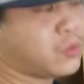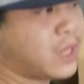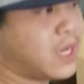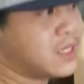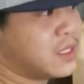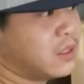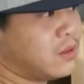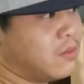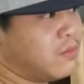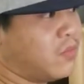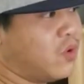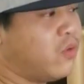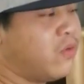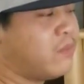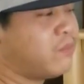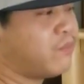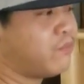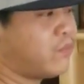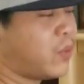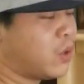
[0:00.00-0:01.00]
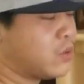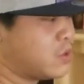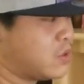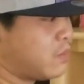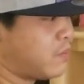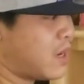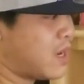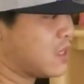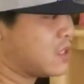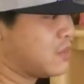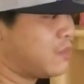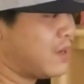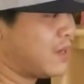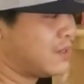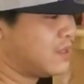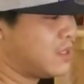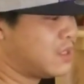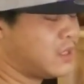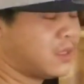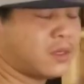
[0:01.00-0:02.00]
Godzilla movie poster box,
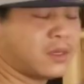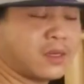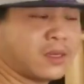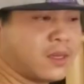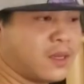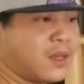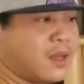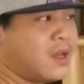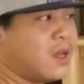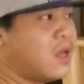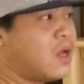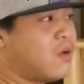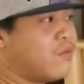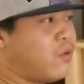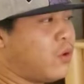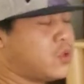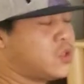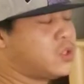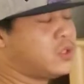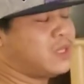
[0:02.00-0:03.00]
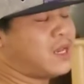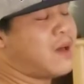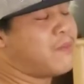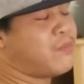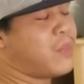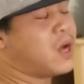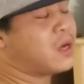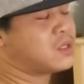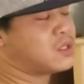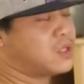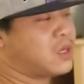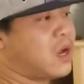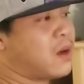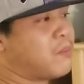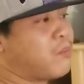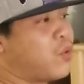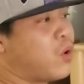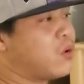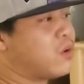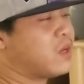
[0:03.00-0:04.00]
but fortunately, that box
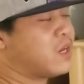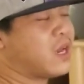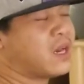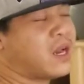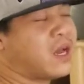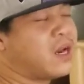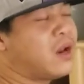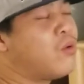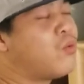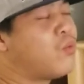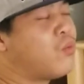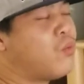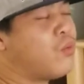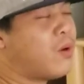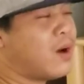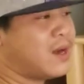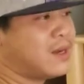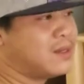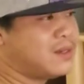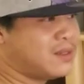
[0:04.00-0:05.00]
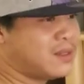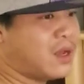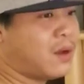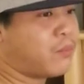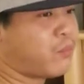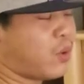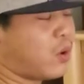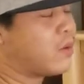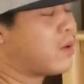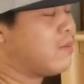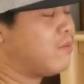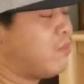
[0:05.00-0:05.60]
got broken, and I don't want a broken